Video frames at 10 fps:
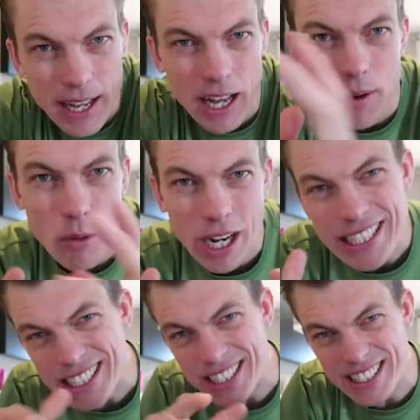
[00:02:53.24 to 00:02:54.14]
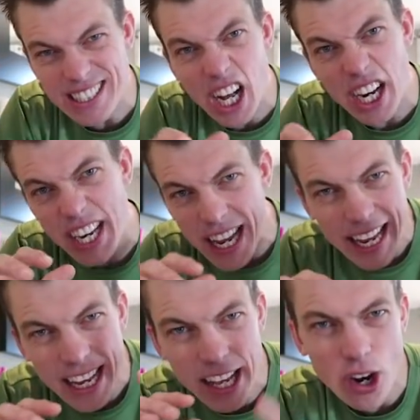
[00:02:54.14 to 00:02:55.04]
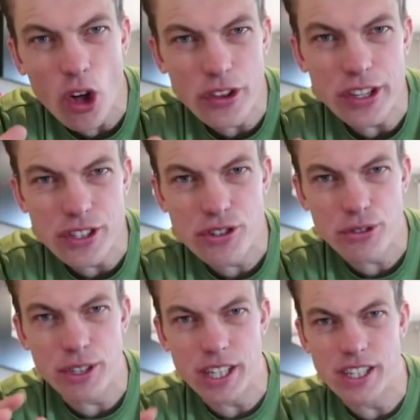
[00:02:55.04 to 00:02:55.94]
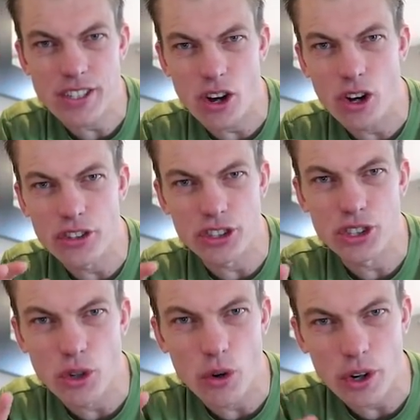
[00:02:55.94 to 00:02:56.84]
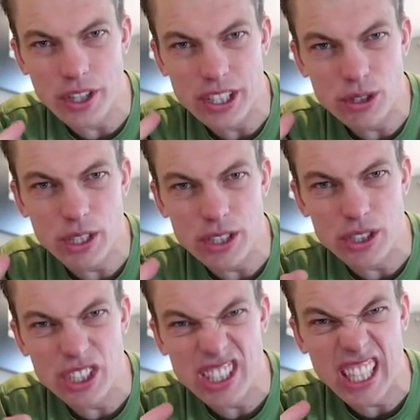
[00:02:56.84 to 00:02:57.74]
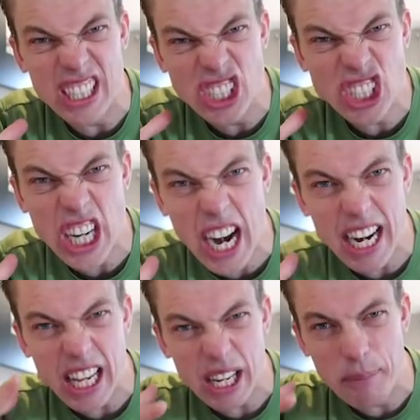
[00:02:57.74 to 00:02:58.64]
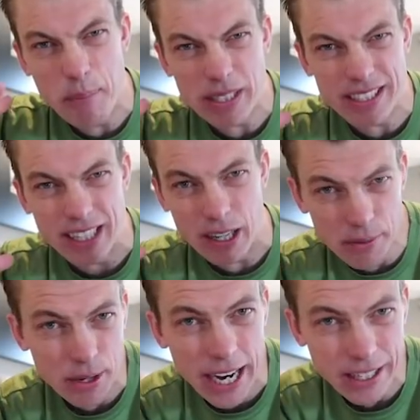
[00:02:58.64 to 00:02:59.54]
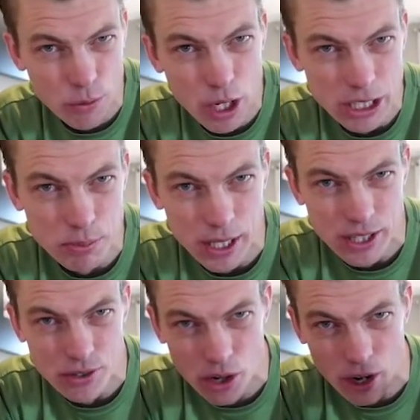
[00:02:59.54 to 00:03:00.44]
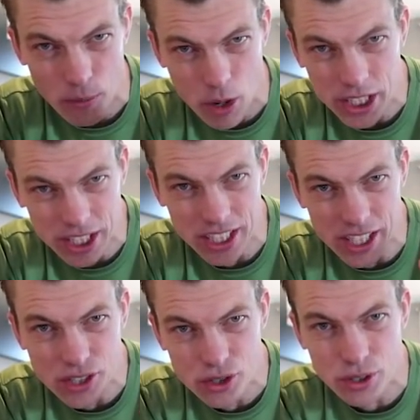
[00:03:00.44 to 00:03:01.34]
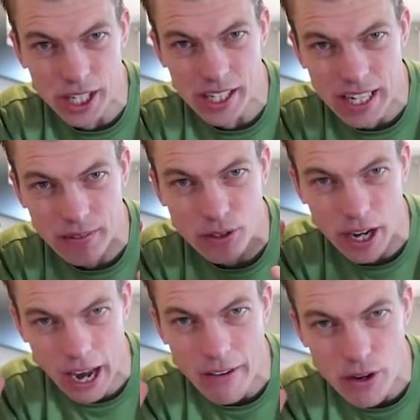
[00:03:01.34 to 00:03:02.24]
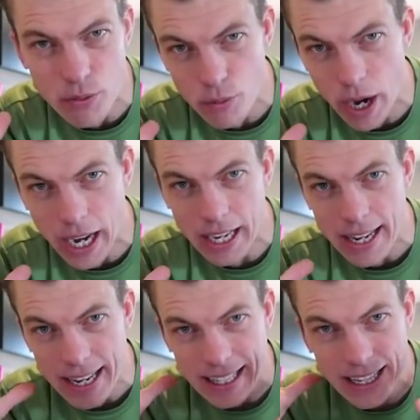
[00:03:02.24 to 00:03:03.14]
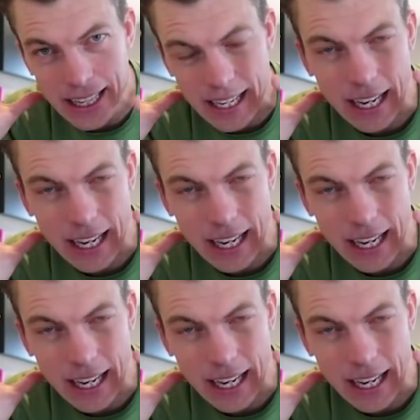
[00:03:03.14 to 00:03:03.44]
I'm watching the sun hit all these trees on the shore, and the trees are just like shining and bustling. Remember, I can watch plants grow, and I'm watching these trees after a heavy rain get